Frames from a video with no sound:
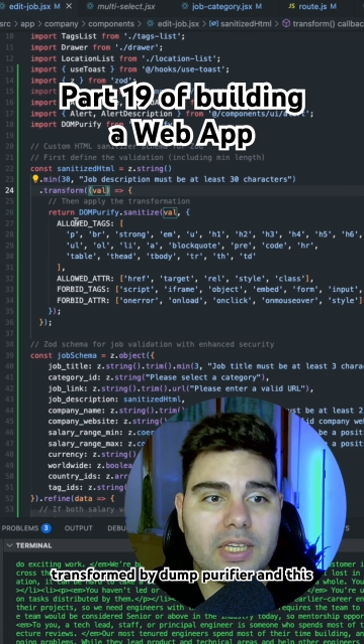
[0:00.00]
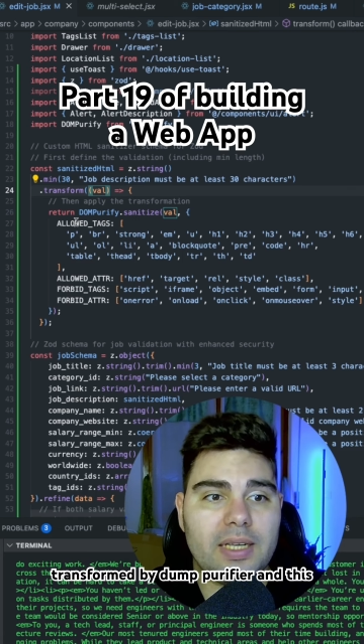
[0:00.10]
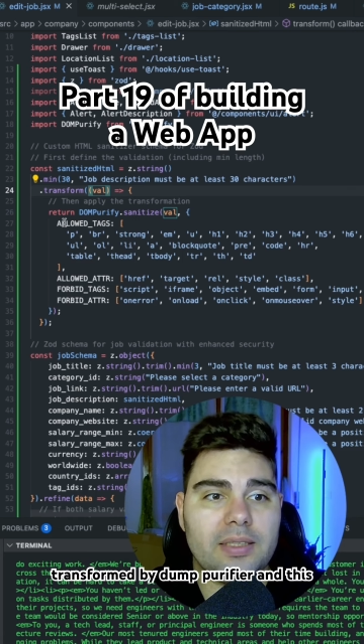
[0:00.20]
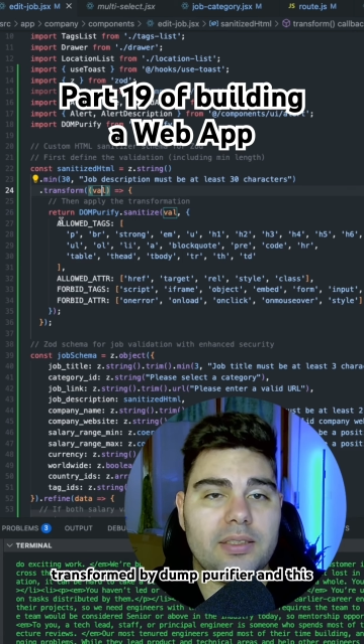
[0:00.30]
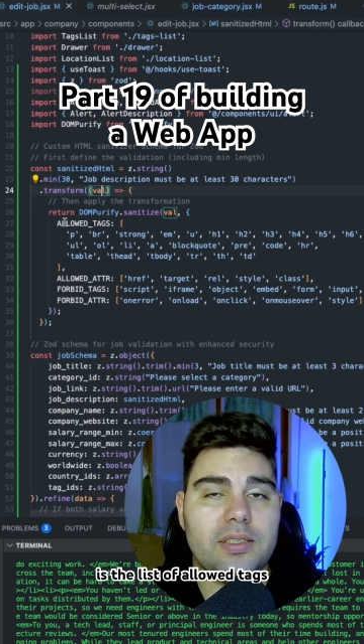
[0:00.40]

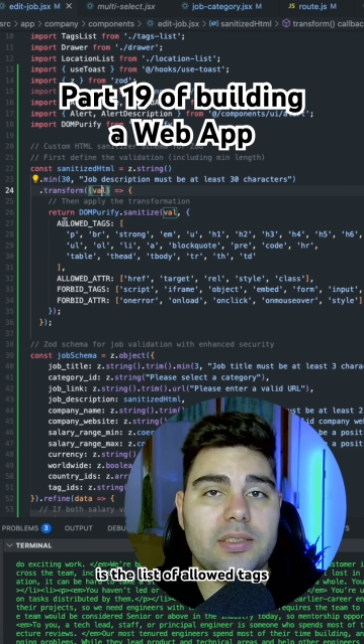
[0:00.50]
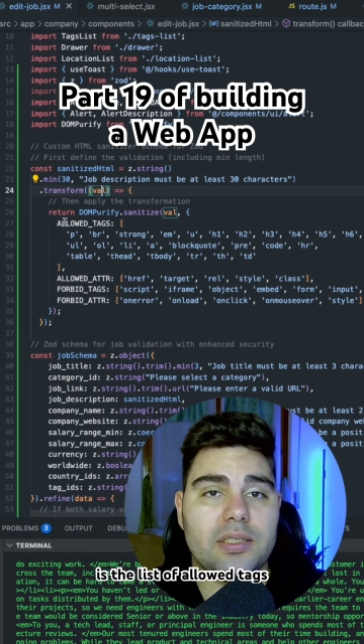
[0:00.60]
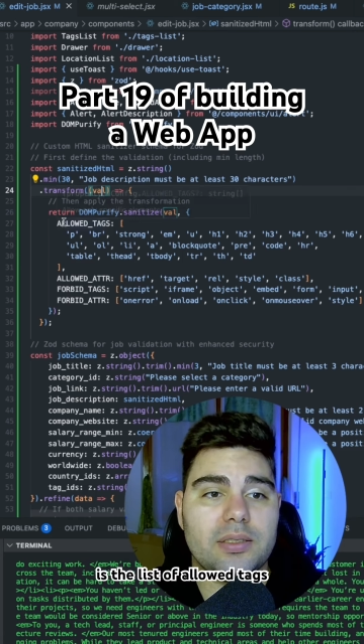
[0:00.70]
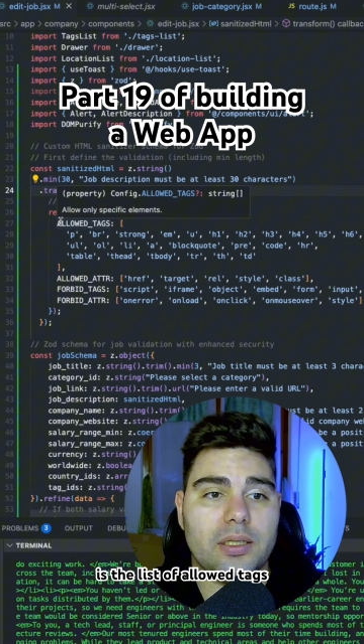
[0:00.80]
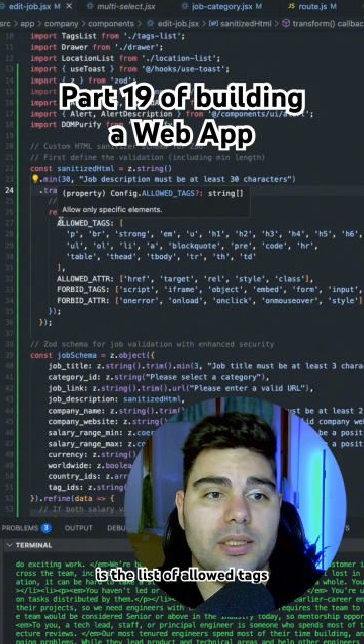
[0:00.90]
And this is
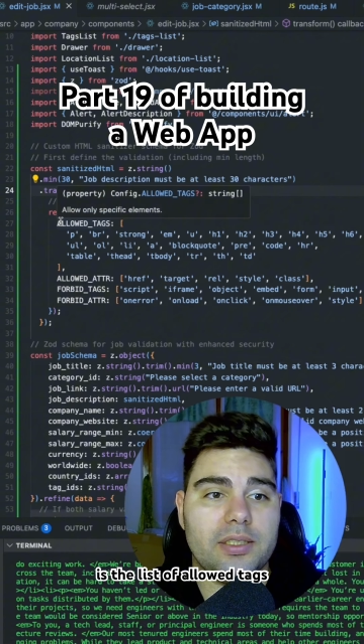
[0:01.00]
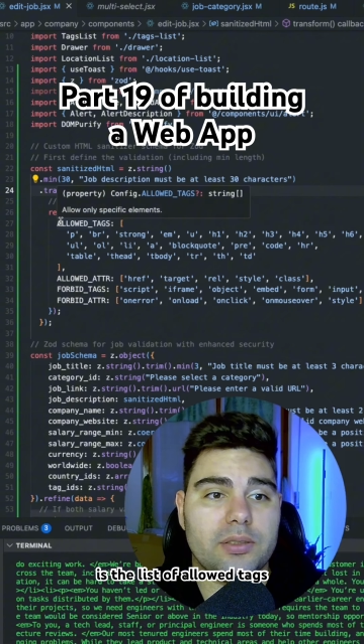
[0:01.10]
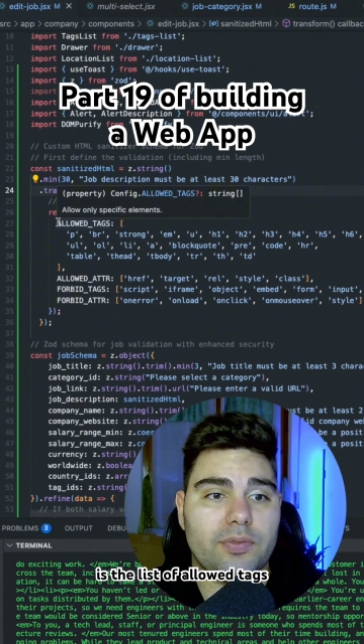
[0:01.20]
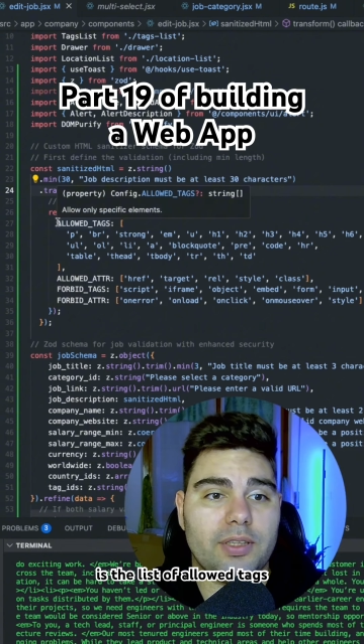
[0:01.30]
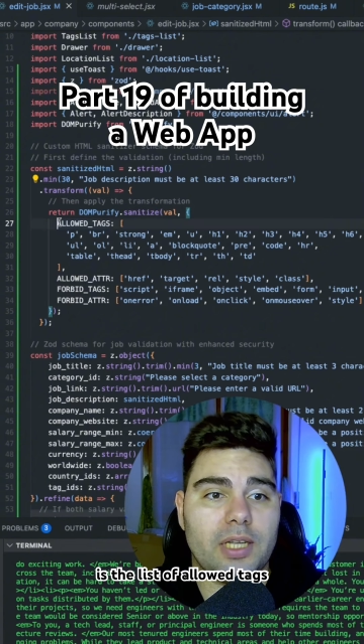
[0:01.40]
the list
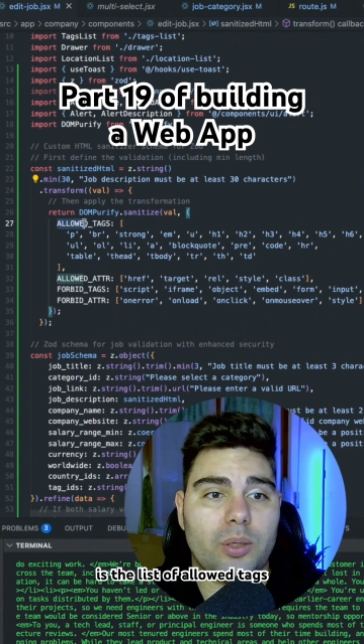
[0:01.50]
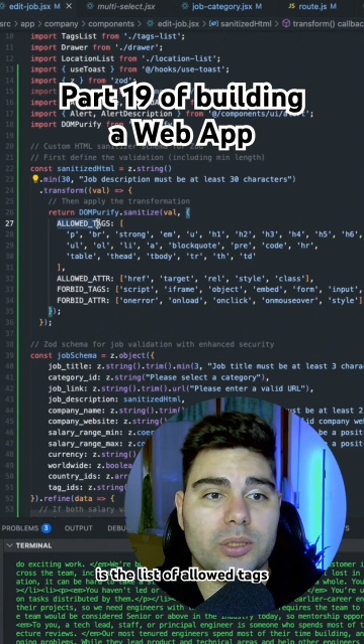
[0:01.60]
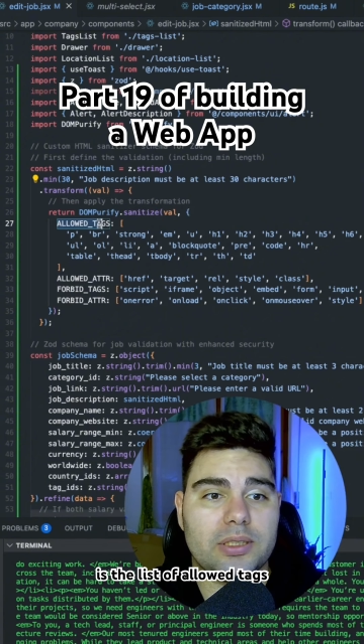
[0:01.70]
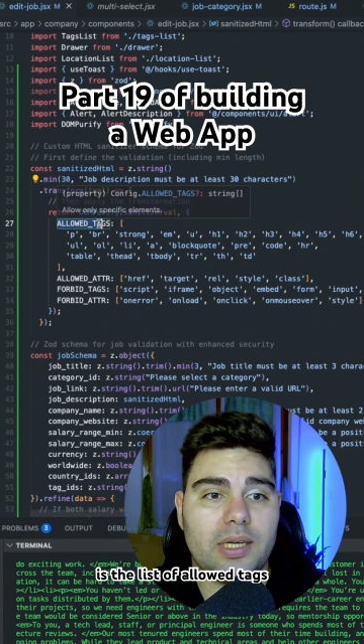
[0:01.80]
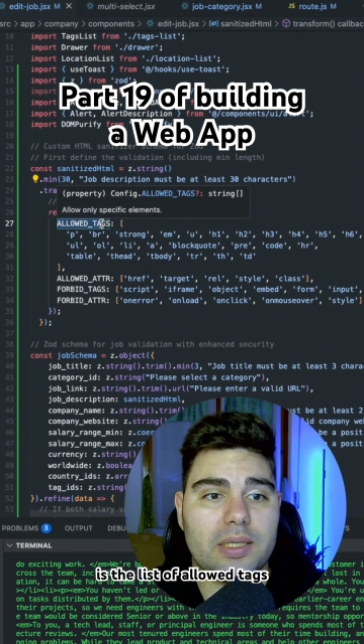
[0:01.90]
of allowed
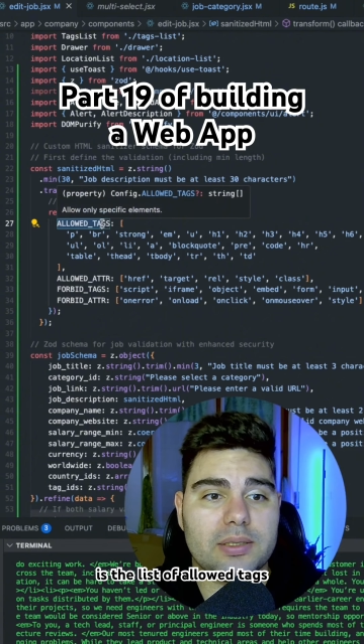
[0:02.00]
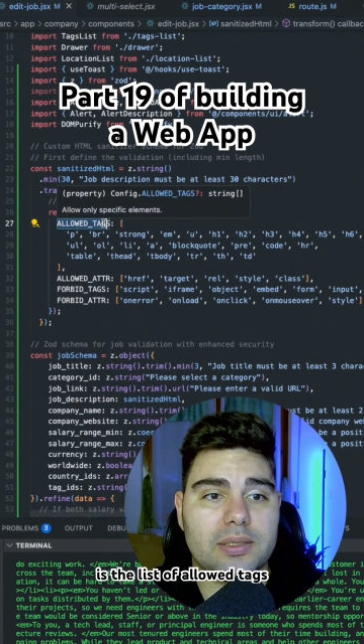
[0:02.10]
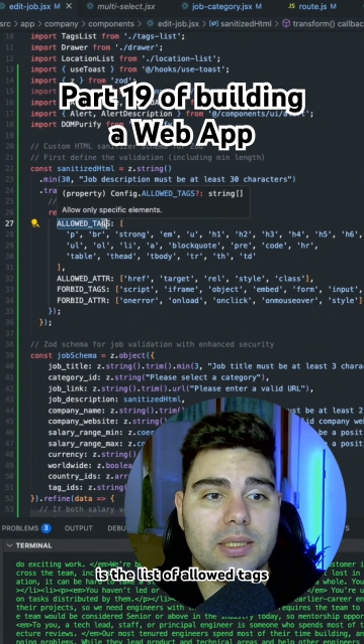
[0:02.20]
tags,